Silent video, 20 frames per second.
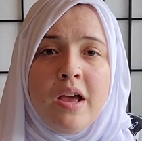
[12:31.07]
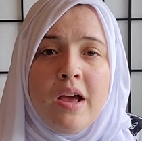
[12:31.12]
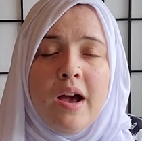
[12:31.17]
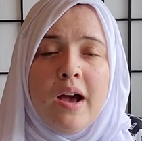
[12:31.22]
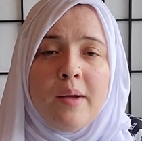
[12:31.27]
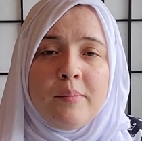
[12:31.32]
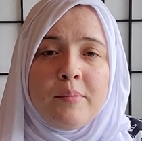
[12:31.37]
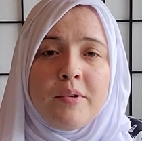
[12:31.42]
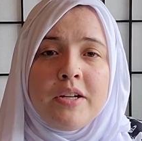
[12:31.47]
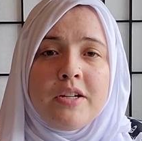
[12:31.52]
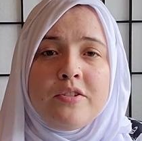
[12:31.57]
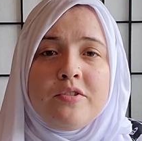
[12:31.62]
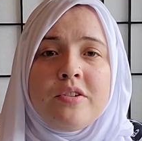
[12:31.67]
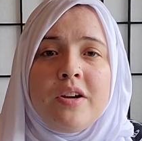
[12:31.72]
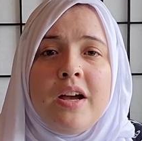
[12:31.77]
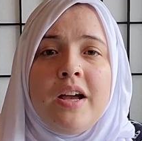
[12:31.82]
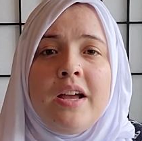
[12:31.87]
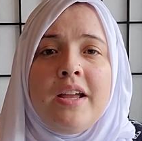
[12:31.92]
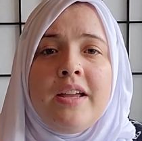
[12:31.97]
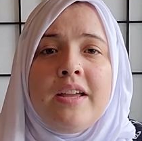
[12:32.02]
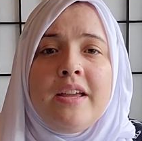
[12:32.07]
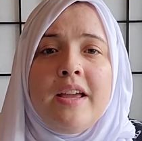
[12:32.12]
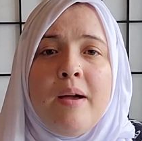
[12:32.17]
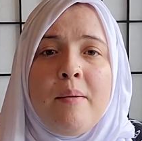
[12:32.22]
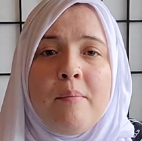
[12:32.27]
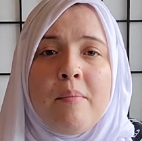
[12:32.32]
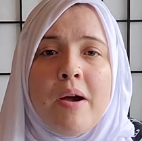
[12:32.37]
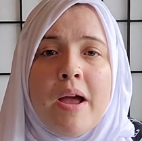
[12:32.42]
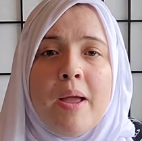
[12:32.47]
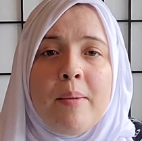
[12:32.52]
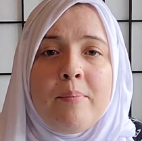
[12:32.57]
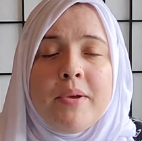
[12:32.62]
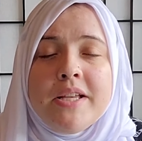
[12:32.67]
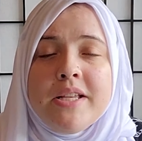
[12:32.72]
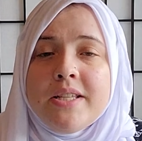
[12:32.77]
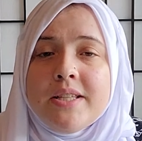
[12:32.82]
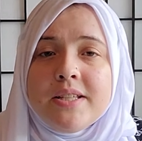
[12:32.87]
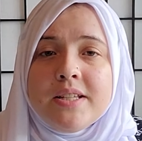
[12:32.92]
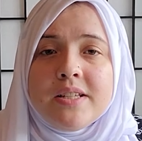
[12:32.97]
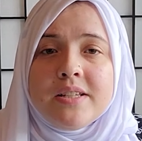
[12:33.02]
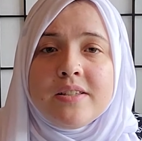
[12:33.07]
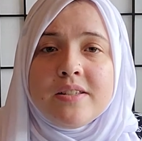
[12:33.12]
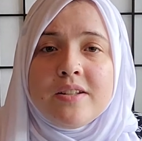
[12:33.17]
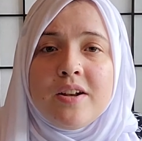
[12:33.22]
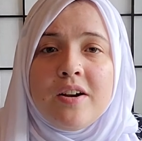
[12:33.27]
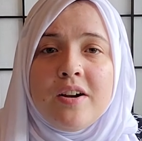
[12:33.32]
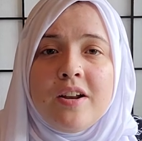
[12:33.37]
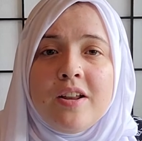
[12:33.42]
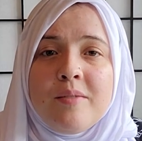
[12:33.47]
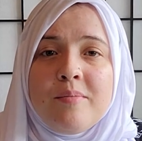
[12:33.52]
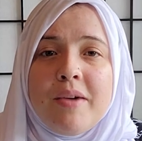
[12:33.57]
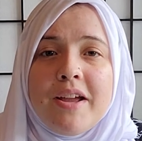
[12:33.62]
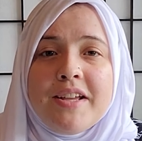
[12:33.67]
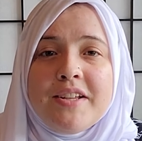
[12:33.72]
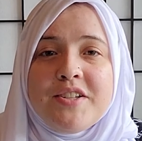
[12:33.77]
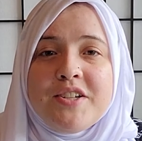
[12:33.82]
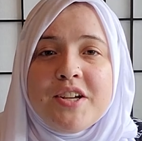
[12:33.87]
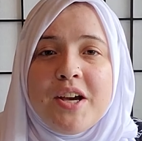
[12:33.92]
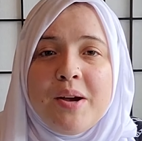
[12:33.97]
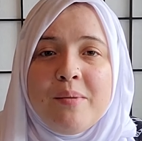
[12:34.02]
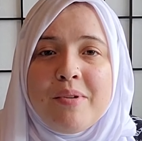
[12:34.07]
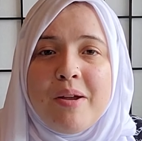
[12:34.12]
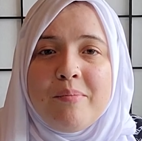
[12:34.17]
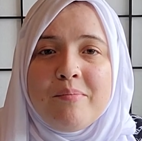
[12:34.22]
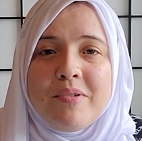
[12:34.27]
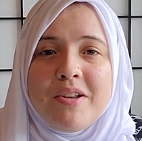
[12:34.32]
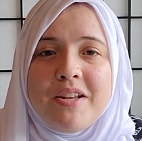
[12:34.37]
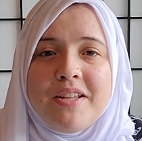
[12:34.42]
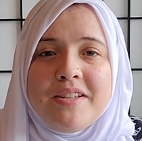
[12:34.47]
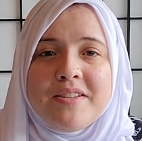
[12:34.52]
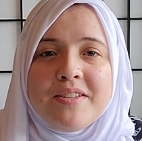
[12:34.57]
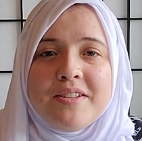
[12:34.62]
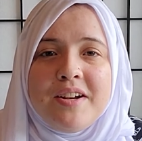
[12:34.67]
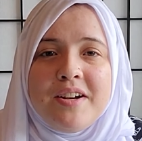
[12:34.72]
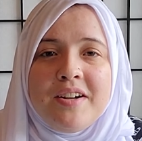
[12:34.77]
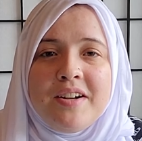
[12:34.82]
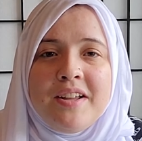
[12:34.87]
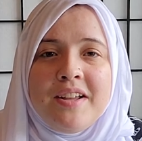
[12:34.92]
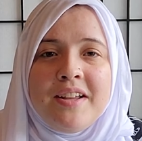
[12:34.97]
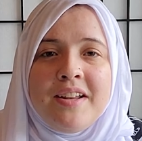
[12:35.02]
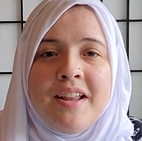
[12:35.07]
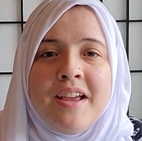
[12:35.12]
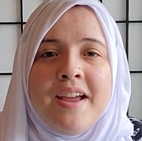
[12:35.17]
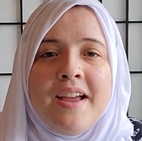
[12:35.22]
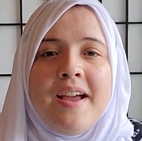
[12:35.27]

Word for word: I'm gonna try and get my business started, my hijab company started.